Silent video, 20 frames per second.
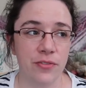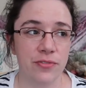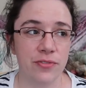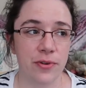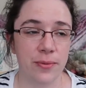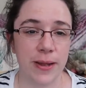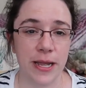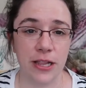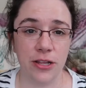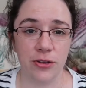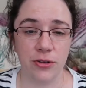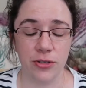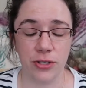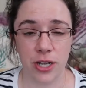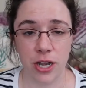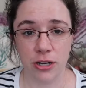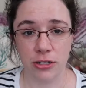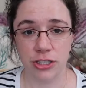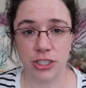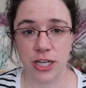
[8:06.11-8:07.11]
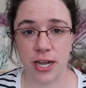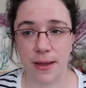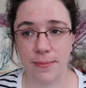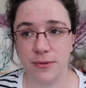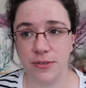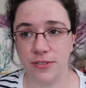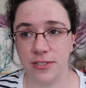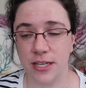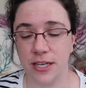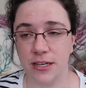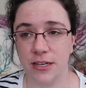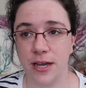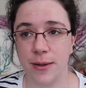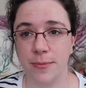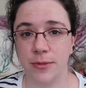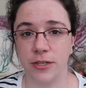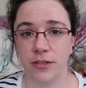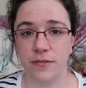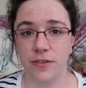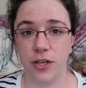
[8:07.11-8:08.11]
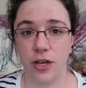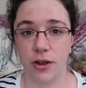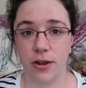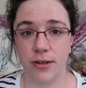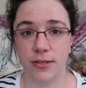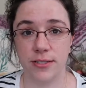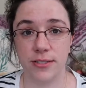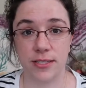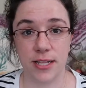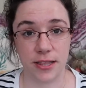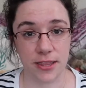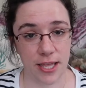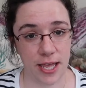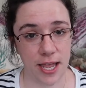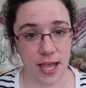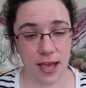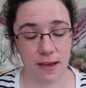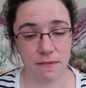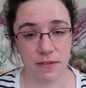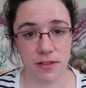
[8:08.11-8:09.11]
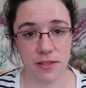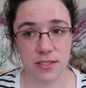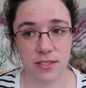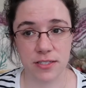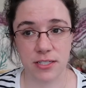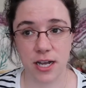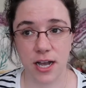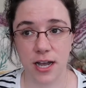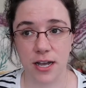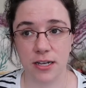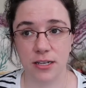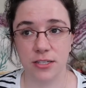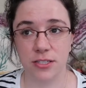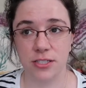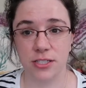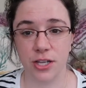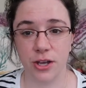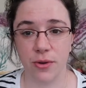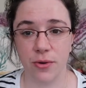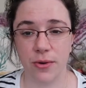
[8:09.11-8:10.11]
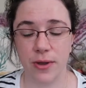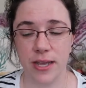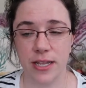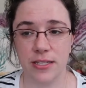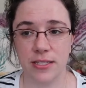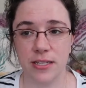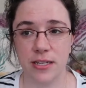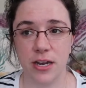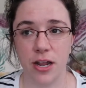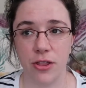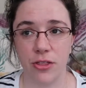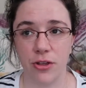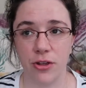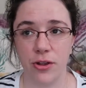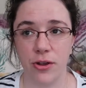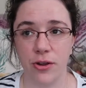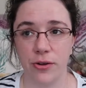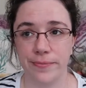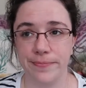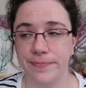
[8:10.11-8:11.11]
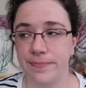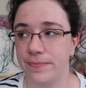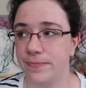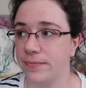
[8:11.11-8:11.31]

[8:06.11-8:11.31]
for my local yarn shop using a couple of yarns that they have in stock, so it's another